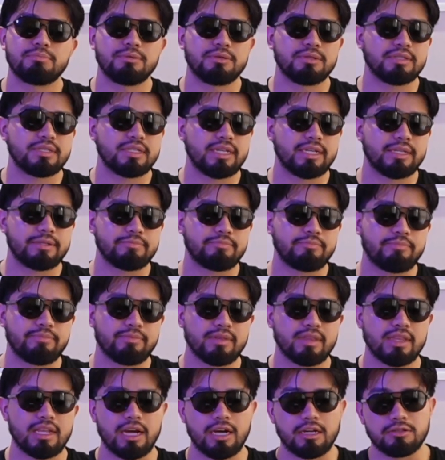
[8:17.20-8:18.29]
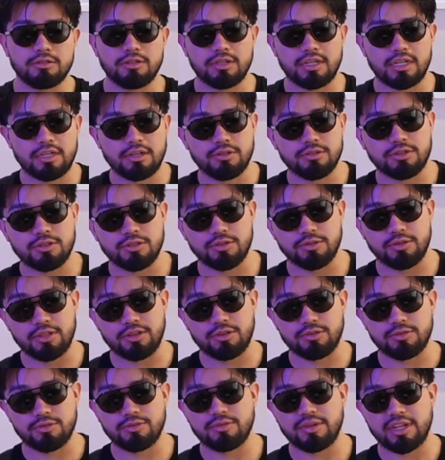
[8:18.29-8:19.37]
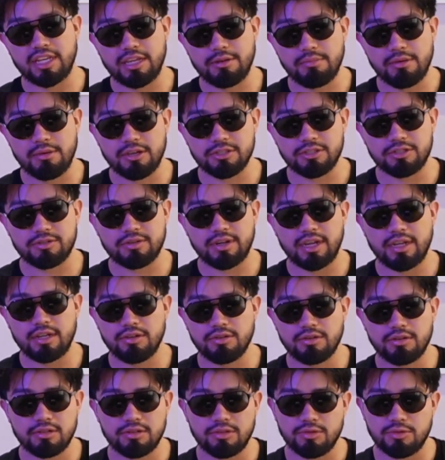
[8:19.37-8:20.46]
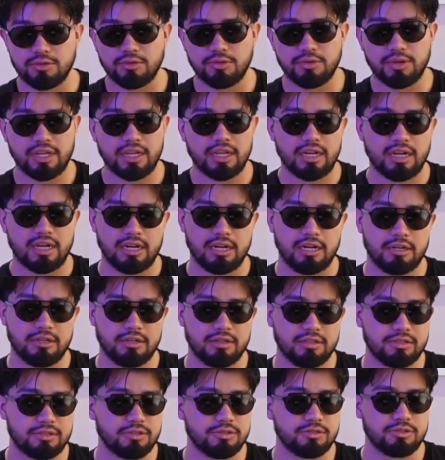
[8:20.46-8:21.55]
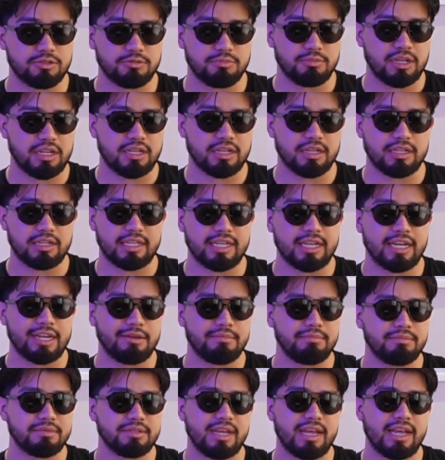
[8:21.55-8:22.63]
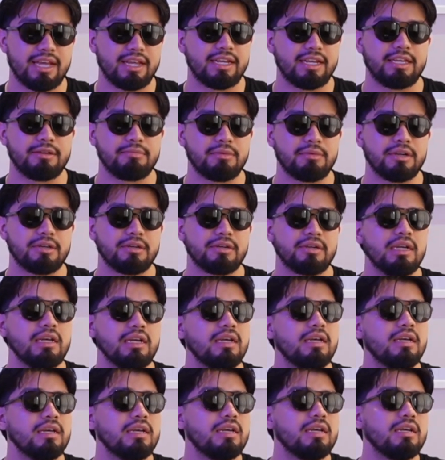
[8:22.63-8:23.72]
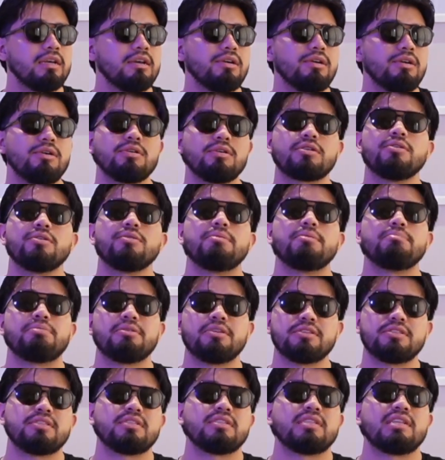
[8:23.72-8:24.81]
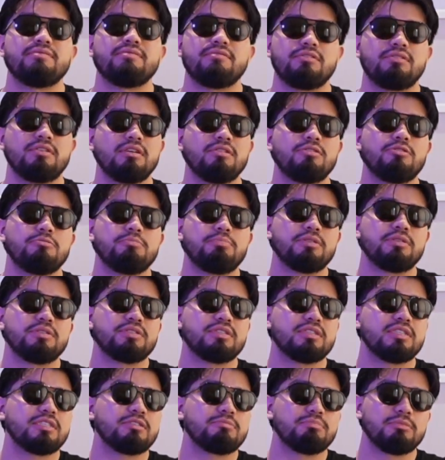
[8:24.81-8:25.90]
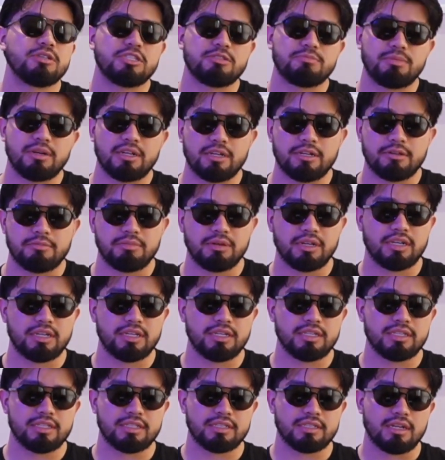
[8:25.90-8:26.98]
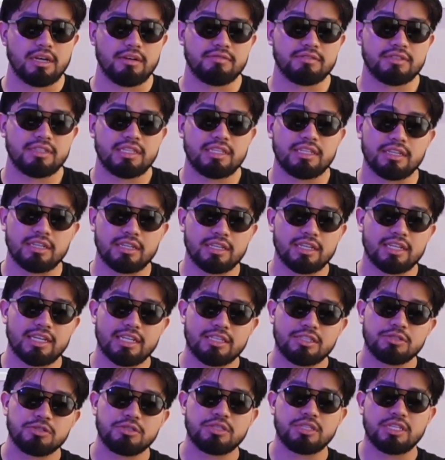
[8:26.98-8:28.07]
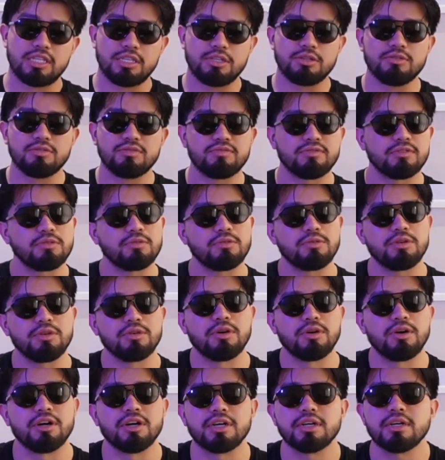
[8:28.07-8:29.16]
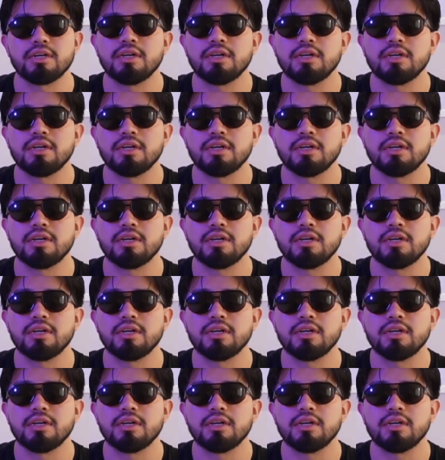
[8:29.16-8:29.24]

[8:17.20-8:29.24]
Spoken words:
as that. Now you can also do it through email straight. You could do social media DMs and email, or go in person. If you can go in person, it's much better because obviously they're gonna get to see you for who you are.